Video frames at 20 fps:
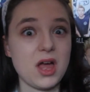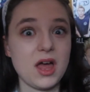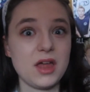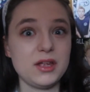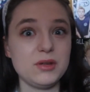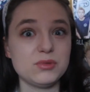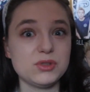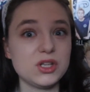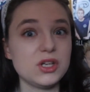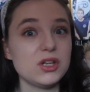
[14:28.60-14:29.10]

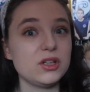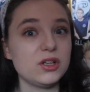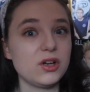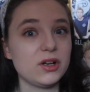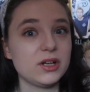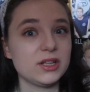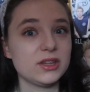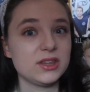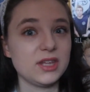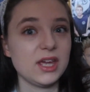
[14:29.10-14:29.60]
it was early
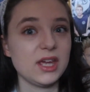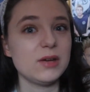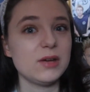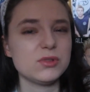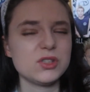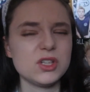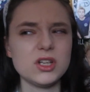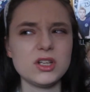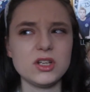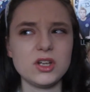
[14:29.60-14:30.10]
on
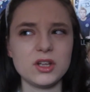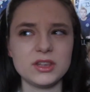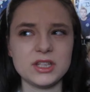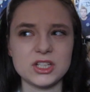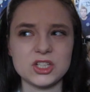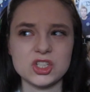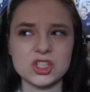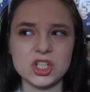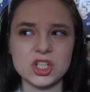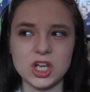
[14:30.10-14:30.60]

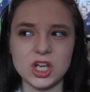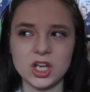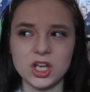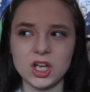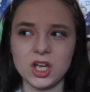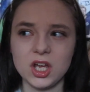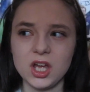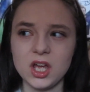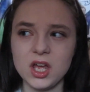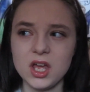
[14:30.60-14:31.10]
this
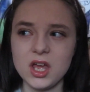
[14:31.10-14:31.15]
year,